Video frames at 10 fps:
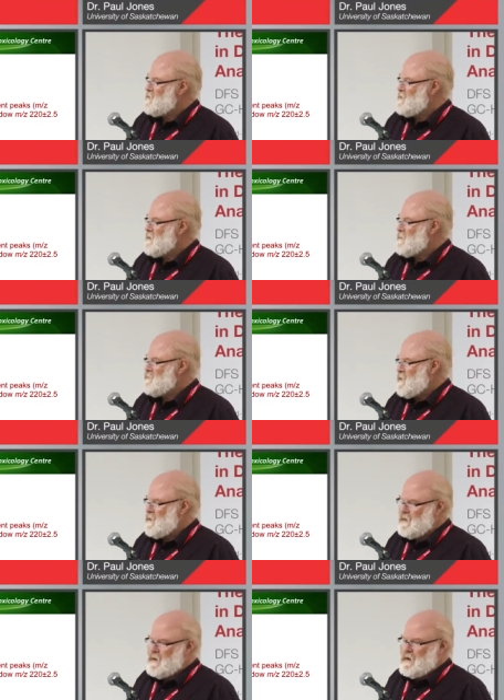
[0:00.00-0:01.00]
in there.
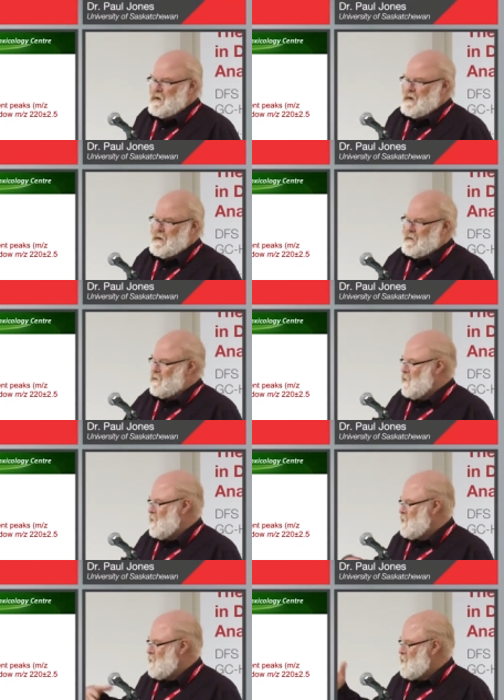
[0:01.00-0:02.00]
And
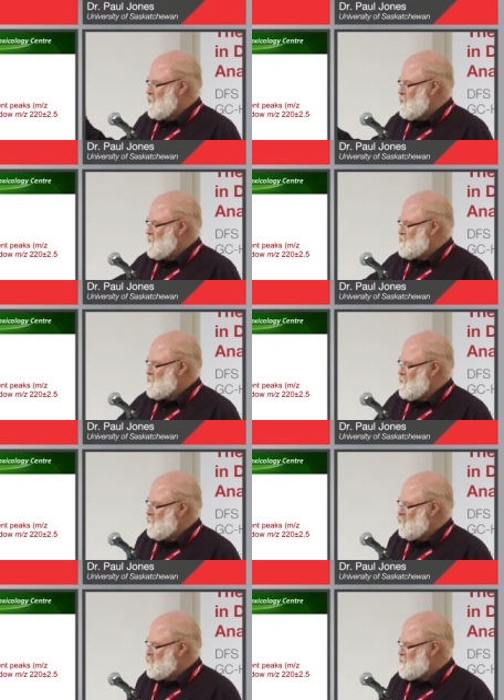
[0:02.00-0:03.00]
on uh,
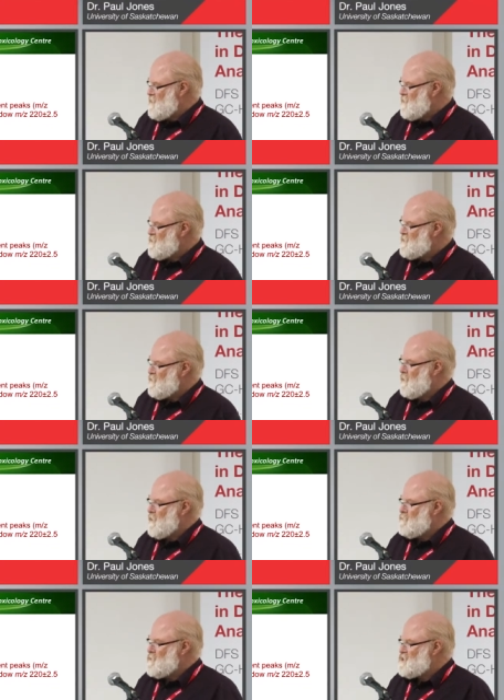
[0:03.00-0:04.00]
example sediments from
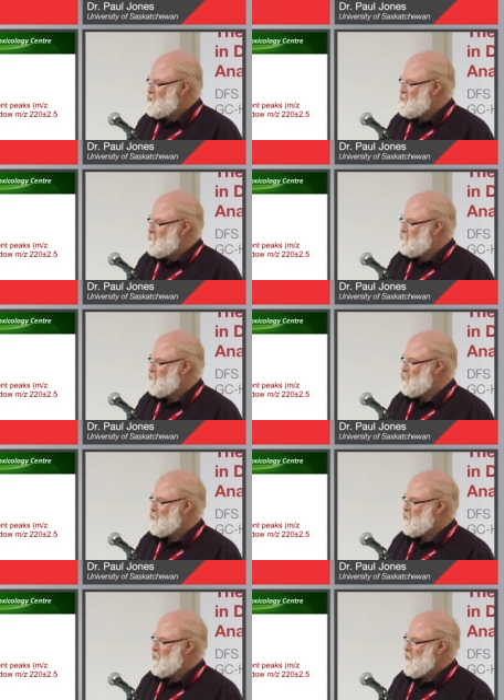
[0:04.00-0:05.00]
Lake Michigan, we'll
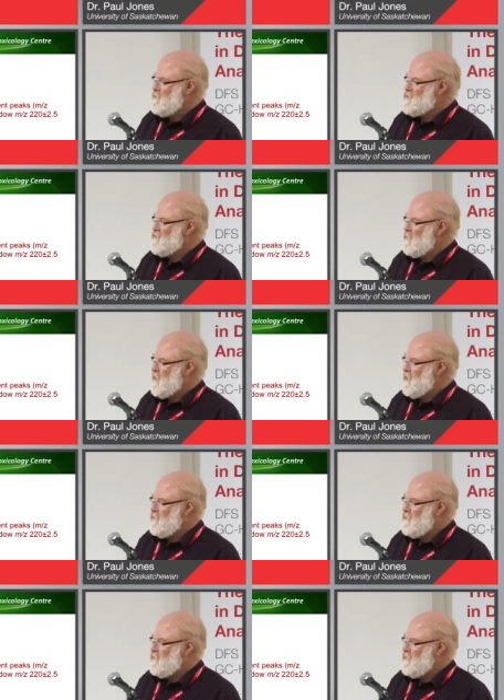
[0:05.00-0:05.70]
get an average of about